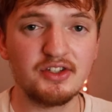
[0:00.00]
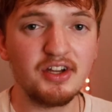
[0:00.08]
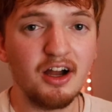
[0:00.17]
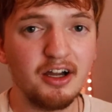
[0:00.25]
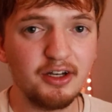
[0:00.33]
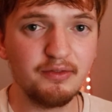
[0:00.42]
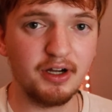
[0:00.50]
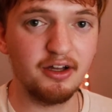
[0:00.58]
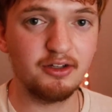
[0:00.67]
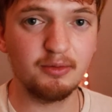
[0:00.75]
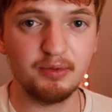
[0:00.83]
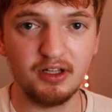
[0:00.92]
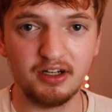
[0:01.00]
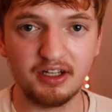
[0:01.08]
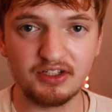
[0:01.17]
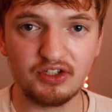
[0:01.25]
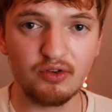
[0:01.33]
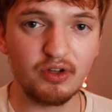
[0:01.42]
a ton of other
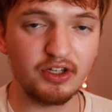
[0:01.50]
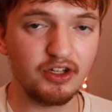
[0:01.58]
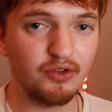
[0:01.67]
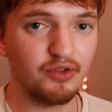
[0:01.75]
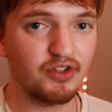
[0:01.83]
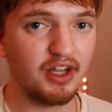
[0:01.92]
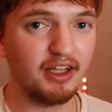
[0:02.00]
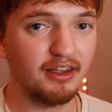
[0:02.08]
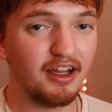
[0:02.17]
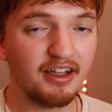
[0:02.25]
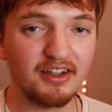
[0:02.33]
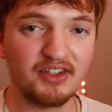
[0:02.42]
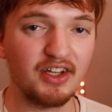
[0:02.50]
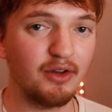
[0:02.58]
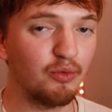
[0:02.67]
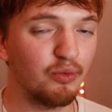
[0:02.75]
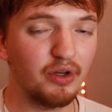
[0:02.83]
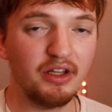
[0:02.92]
plugins you can use, and like I
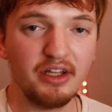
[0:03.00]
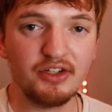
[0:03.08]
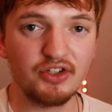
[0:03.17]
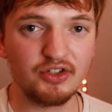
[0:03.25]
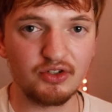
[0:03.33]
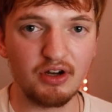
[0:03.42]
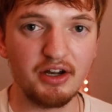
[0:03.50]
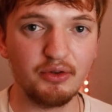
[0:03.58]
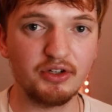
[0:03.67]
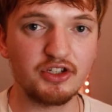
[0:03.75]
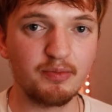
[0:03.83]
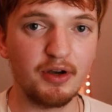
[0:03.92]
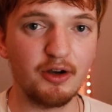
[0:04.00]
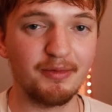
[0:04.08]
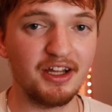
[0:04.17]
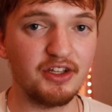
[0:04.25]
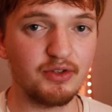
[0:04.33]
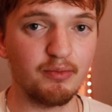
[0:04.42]
said, really just try to
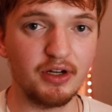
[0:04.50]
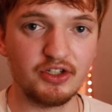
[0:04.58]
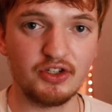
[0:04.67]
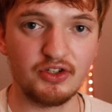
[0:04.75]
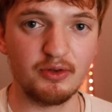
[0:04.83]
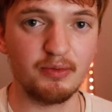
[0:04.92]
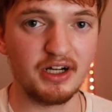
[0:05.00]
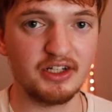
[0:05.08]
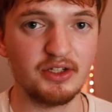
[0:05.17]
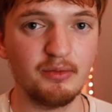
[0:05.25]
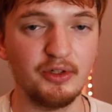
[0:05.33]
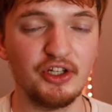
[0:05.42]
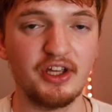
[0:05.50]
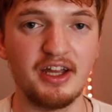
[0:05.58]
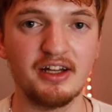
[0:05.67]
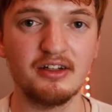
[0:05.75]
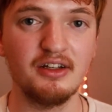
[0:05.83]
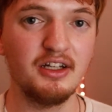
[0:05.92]
experiment as much as you possibly
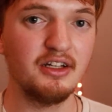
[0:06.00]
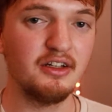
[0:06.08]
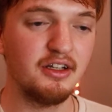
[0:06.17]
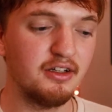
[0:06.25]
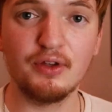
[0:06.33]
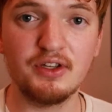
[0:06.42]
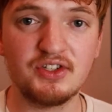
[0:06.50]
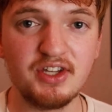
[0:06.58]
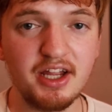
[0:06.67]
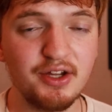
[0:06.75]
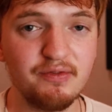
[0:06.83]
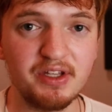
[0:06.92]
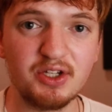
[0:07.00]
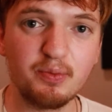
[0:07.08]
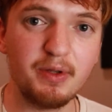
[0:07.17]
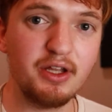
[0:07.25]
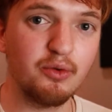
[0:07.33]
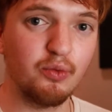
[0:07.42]
can. For the sake of this
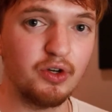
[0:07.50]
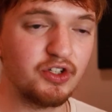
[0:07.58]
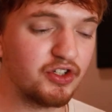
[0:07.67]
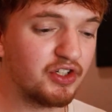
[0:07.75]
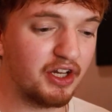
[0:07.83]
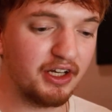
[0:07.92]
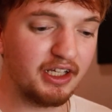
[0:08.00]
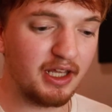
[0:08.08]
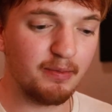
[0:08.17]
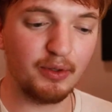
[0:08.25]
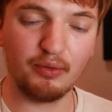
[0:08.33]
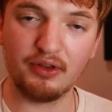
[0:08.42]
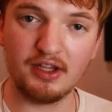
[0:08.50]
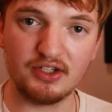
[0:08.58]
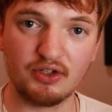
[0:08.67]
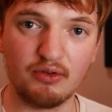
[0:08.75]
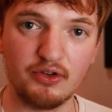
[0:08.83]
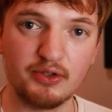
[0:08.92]
beat, we're just gonna keep it with
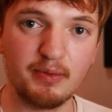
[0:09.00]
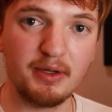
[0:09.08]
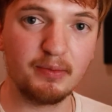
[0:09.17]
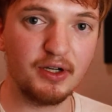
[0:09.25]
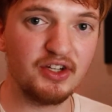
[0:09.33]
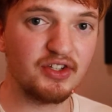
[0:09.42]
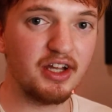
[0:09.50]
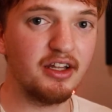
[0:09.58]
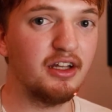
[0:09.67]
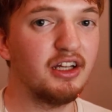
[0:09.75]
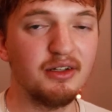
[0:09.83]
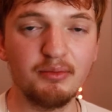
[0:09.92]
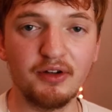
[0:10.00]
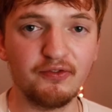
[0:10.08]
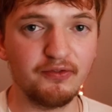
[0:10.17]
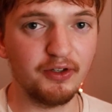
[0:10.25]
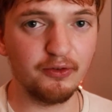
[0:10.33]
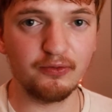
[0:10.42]
this gross beat preset, but
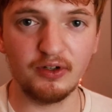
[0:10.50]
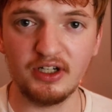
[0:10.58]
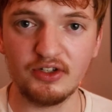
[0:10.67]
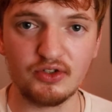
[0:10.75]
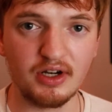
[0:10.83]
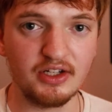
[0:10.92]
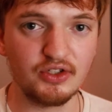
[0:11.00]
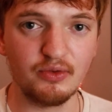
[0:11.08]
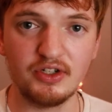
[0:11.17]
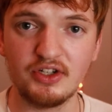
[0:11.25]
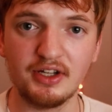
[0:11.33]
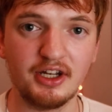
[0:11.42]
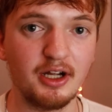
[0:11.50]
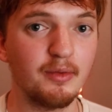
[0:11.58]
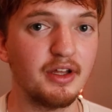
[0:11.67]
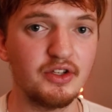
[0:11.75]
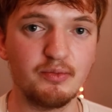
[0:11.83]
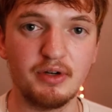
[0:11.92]
feel free to try switching it
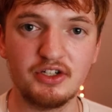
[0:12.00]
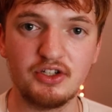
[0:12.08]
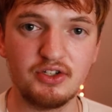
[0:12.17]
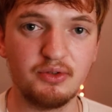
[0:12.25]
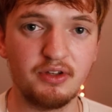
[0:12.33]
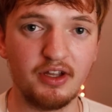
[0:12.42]
up as much as you